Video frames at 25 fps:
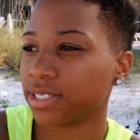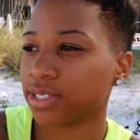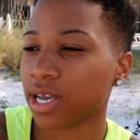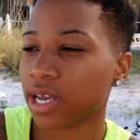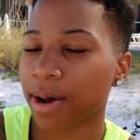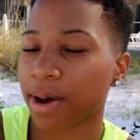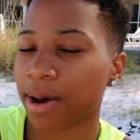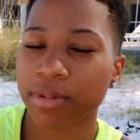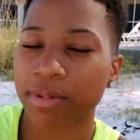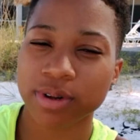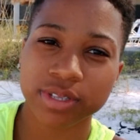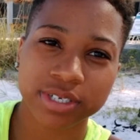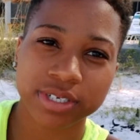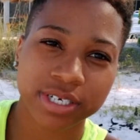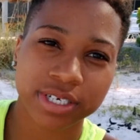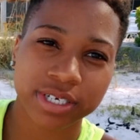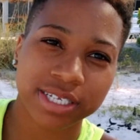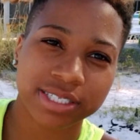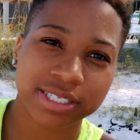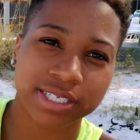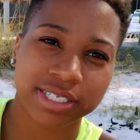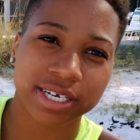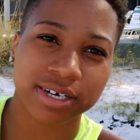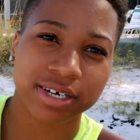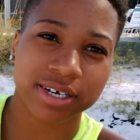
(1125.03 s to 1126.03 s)
So I'm only
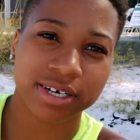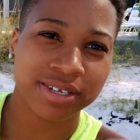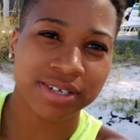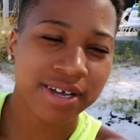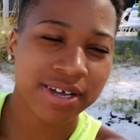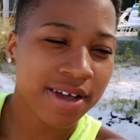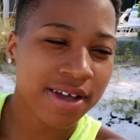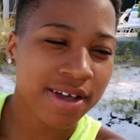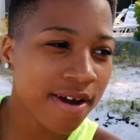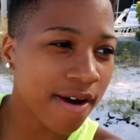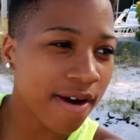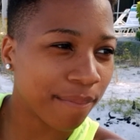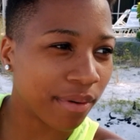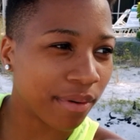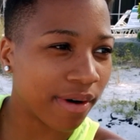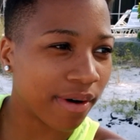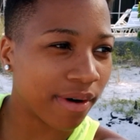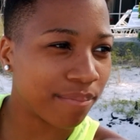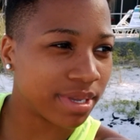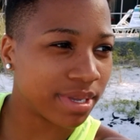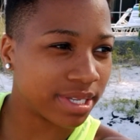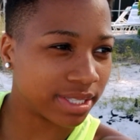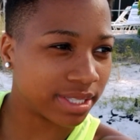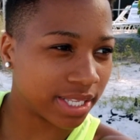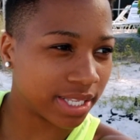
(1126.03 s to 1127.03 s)
gonna tell about
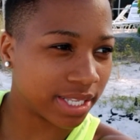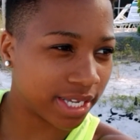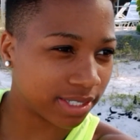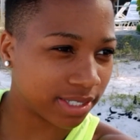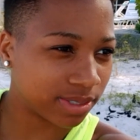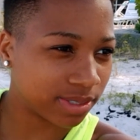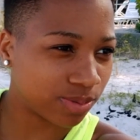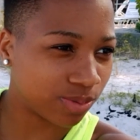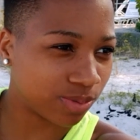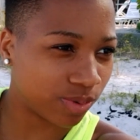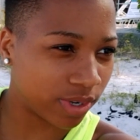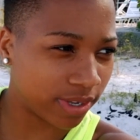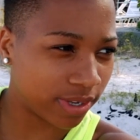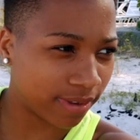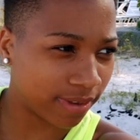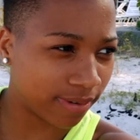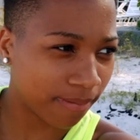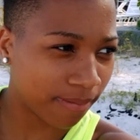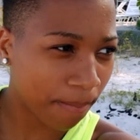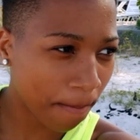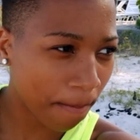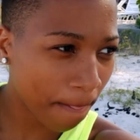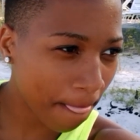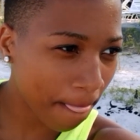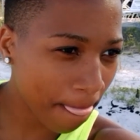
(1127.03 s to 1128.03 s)
me and Lex when
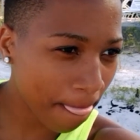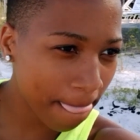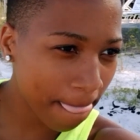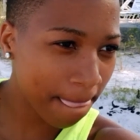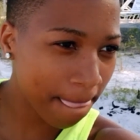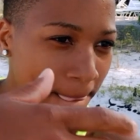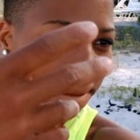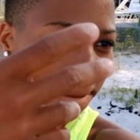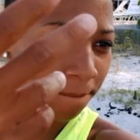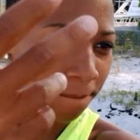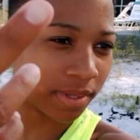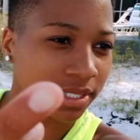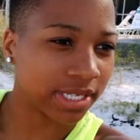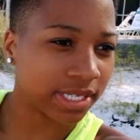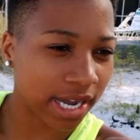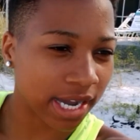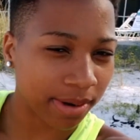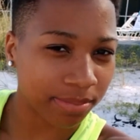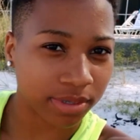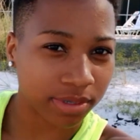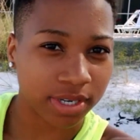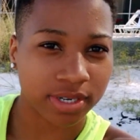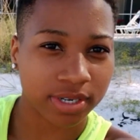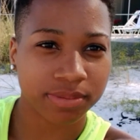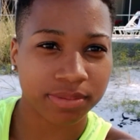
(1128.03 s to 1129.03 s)
the
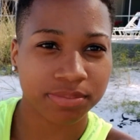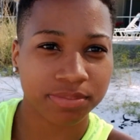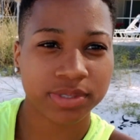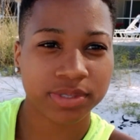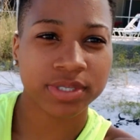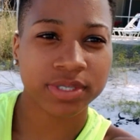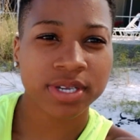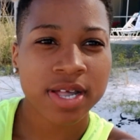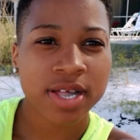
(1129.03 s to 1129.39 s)
time comes.